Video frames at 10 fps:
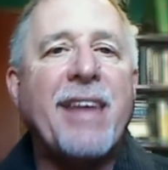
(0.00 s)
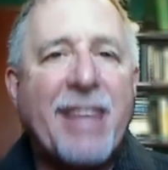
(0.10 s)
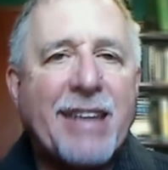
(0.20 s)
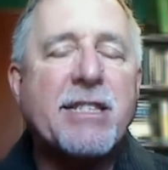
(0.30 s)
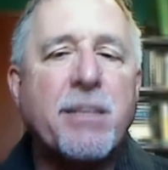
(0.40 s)

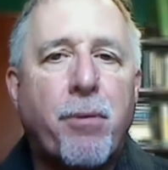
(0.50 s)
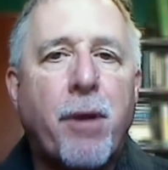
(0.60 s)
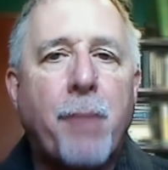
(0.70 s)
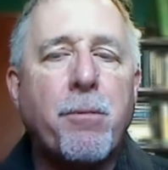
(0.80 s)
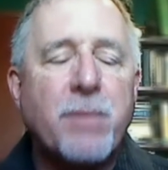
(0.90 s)
and that's the
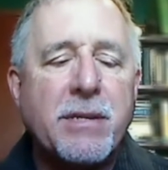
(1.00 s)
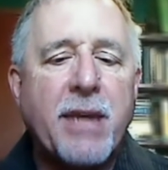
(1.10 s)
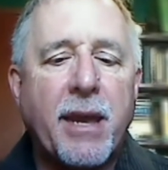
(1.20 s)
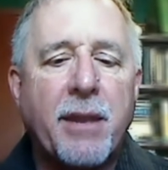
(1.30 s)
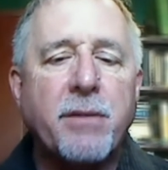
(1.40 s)
problem is
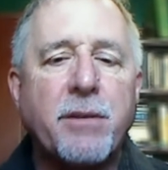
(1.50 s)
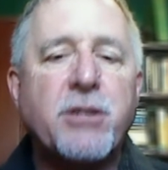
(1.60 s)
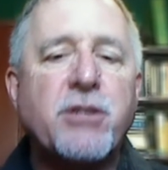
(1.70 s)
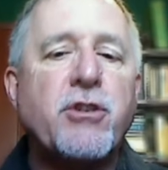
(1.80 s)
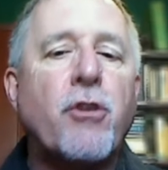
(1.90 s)
that the
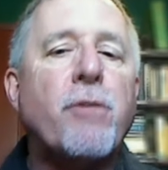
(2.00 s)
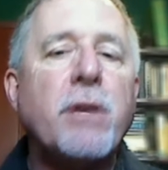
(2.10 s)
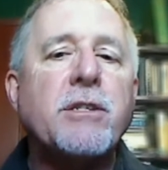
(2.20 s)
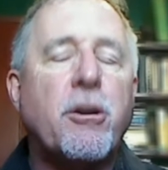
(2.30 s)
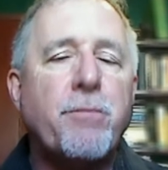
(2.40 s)

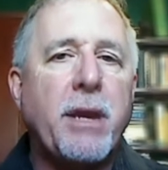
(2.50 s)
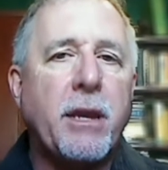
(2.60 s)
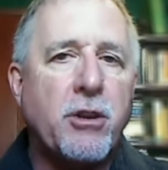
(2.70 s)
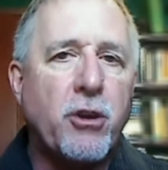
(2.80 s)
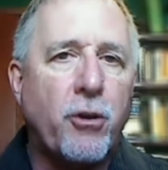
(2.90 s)
stories that are
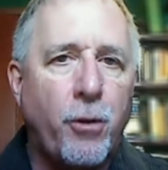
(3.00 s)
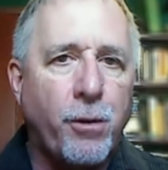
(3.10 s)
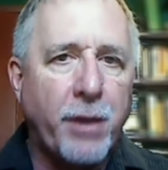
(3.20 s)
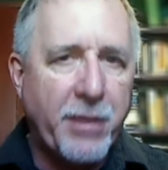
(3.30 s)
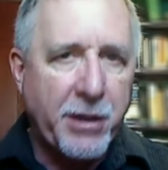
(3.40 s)
being
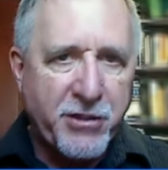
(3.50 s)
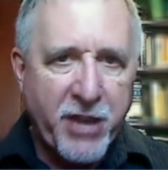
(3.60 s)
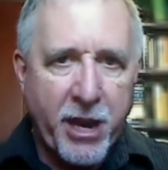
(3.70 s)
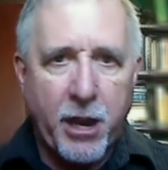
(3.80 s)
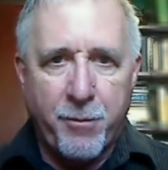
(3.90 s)
told at the
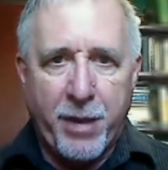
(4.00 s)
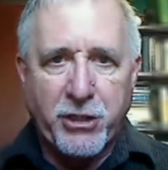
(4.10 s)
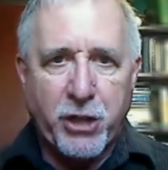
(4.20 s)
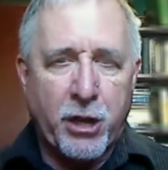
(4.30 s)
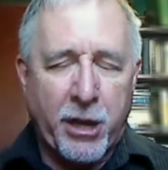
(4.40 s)
Design
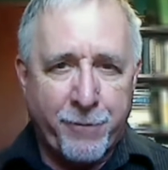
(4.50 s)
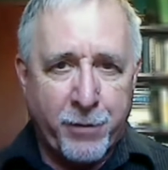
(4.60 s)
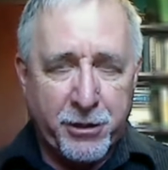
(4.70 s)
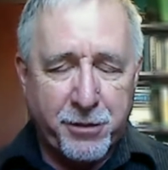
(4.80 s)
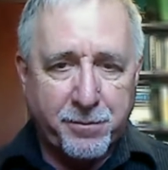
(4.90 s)
Automation
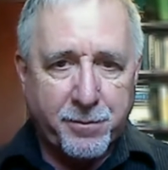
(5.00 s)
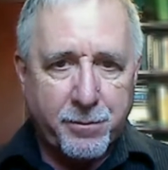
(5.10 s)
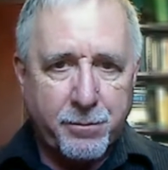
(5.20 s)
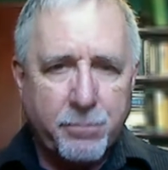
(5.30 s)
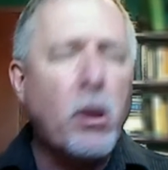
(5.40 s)
Conference
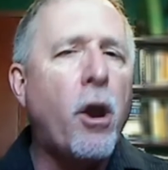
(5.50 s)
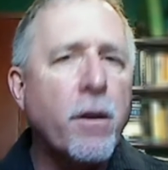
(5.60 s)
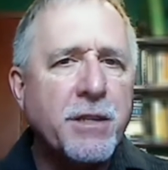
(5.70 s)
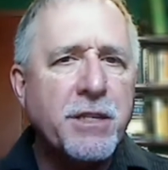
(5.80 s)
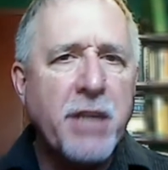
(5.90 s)

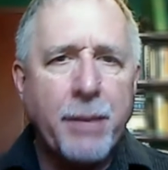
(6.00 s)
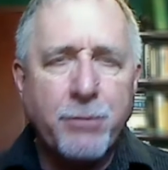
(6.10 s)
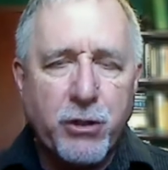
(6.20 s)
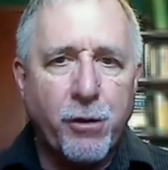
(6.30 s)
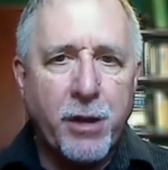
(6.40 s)
are the same
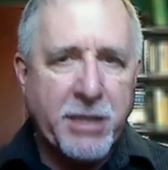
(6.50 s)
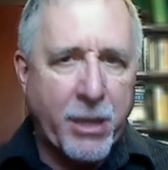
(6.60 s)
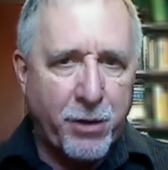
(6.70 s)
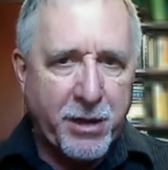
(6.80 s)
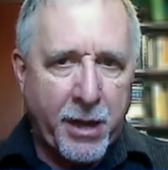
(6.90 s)
stories
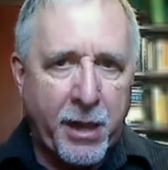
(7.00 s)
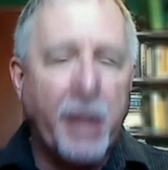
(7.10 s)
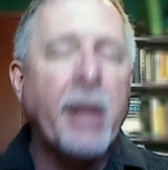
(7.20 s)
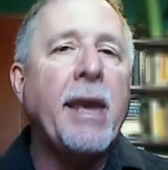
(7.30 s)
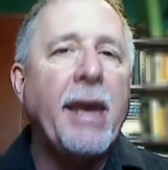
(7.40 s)
they were
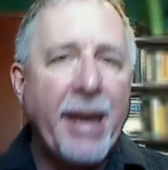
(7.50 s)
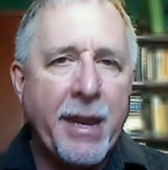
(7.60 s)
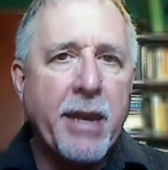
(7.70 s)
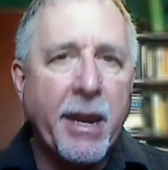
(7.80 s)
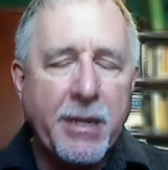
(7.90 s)
telling
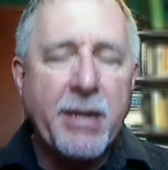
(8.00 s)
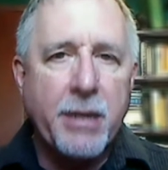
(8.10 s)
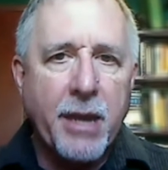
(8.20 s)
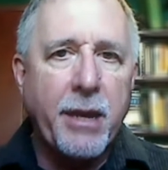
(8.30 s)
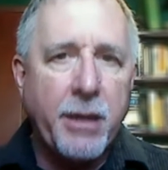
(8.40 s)
in
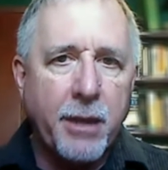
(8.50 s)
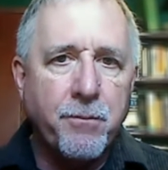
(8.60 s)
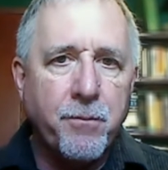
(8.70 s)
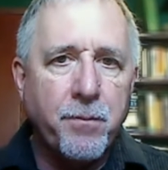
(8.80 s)
1990.